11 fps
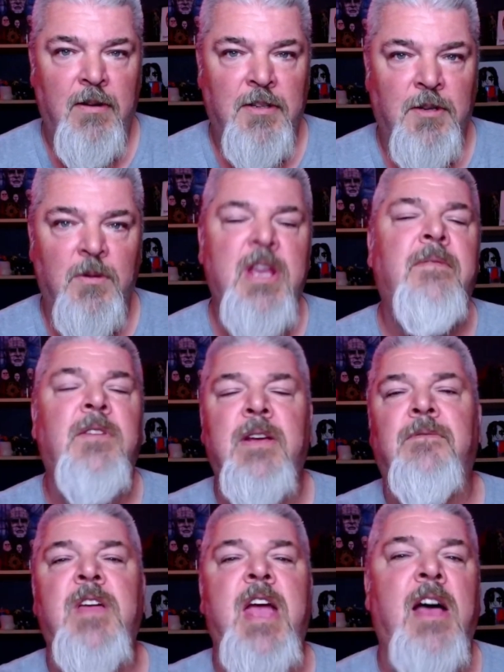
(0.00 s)
So even if
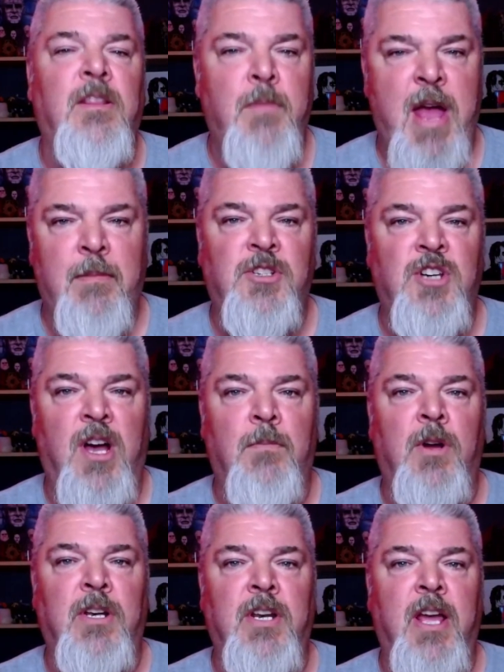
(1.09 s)
the Alabama job
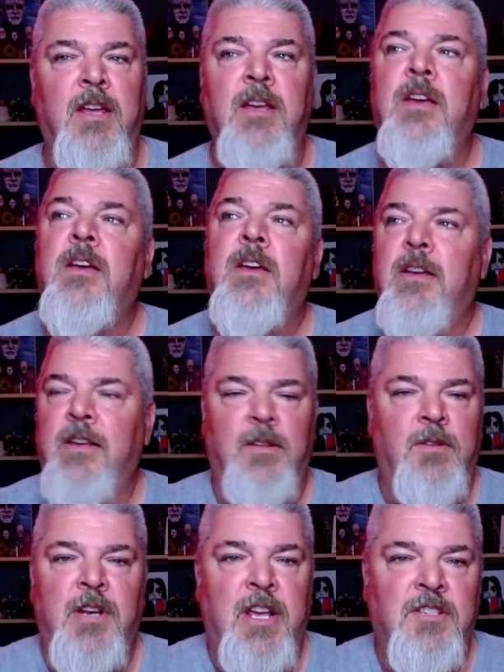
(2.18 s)
one day,
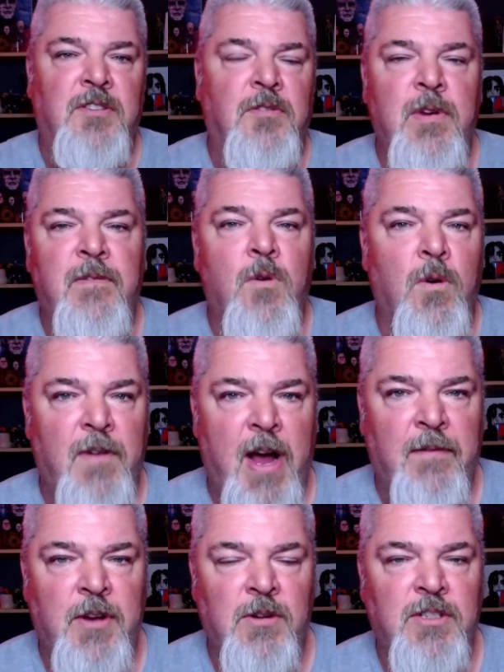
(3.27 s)
the next 3, 4,
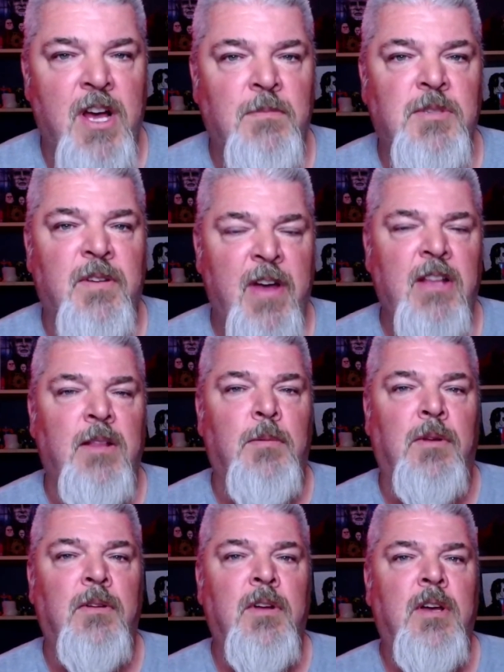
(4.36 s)
5 years comes
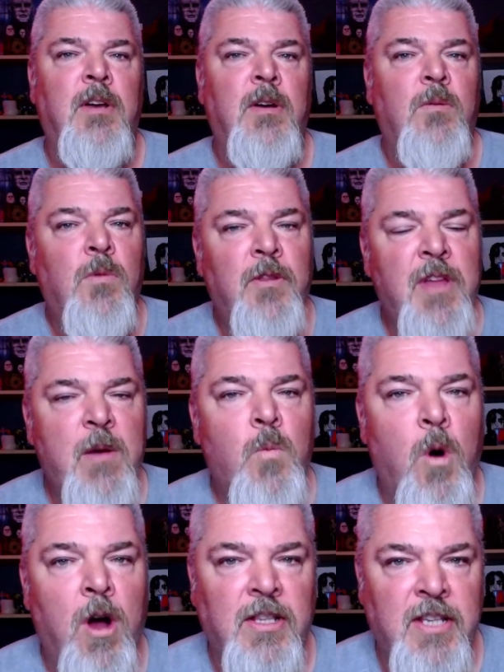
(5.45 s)
available, will they
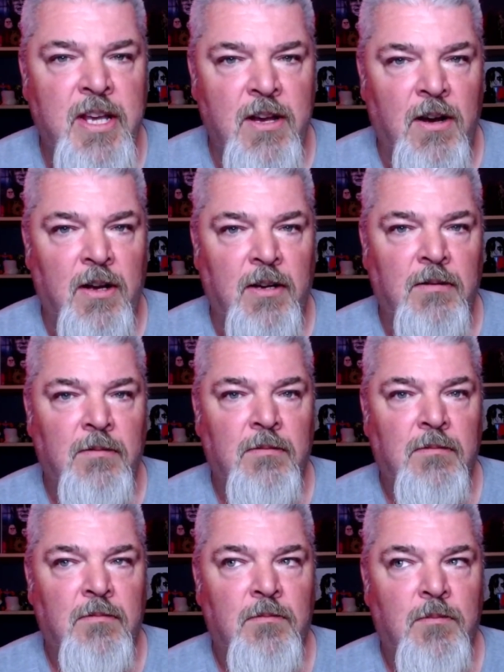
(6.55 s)
want Dion?
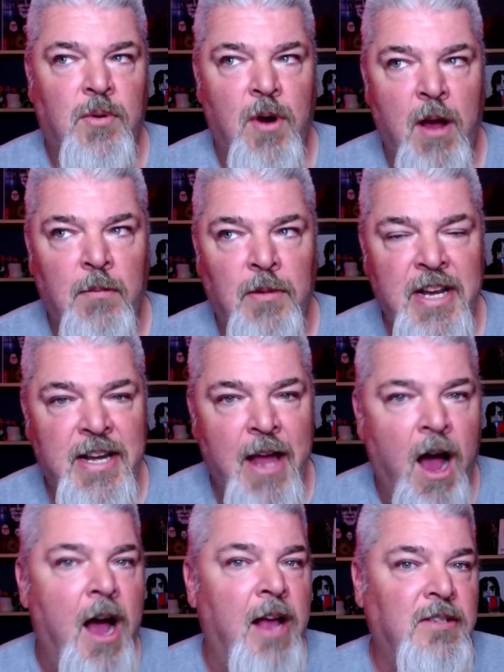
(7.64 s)
Probably
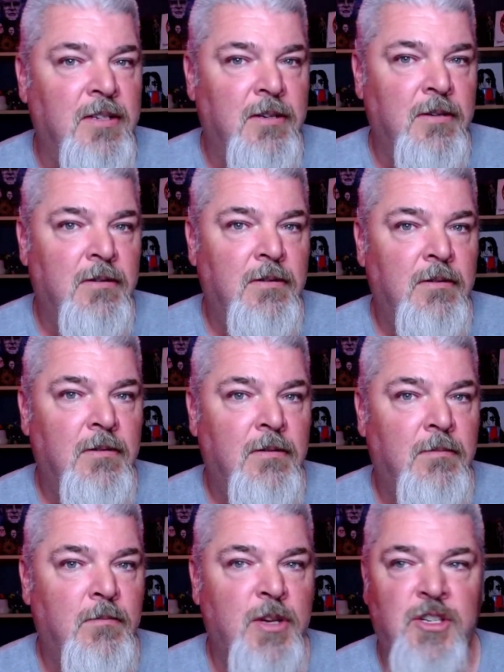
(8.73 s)
not.
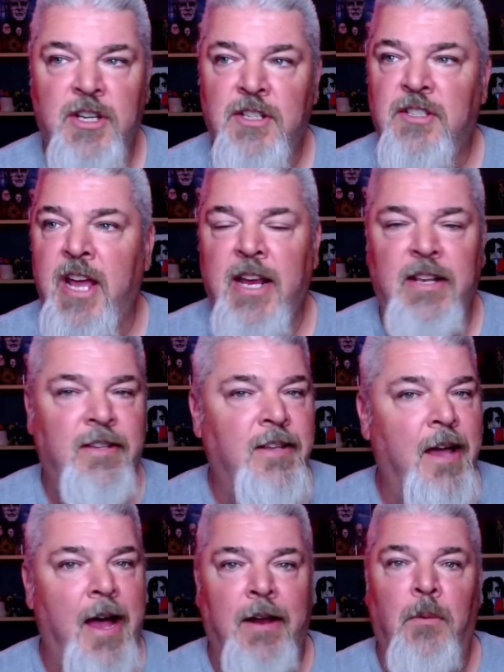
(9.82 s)
Michigan State,
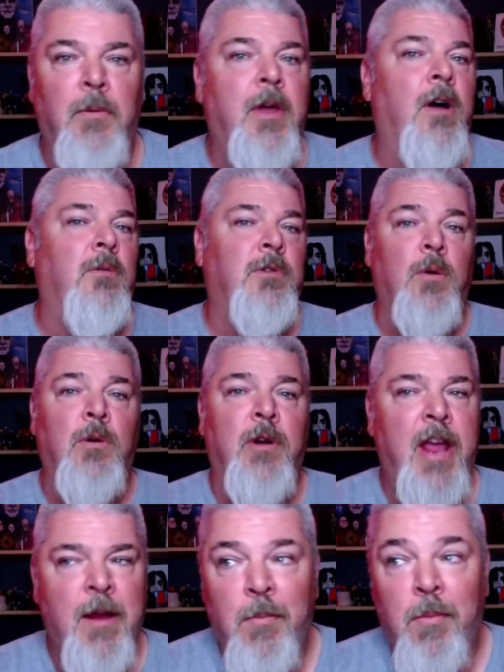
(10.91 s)
I don't know. Notre
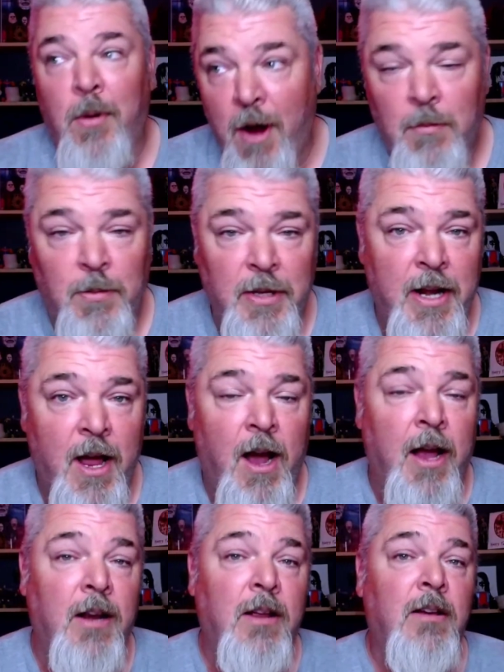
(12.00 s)
Dame, probably not.